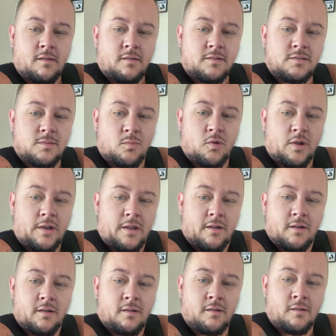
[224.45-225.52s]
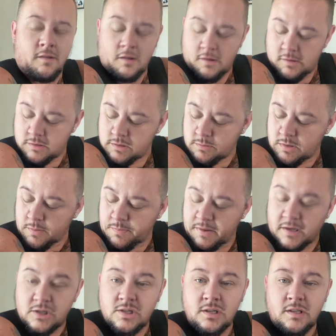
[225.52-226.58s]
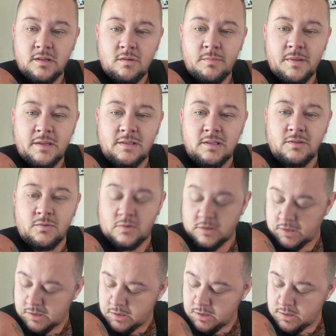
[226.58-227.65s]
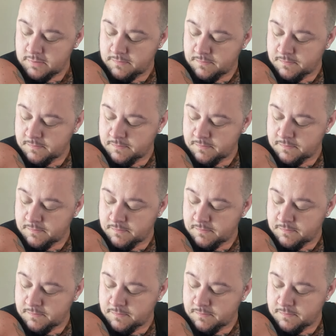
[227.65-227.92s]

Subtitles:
Somewhere in here. I'm gonna pinch it a little bit to loosen it up.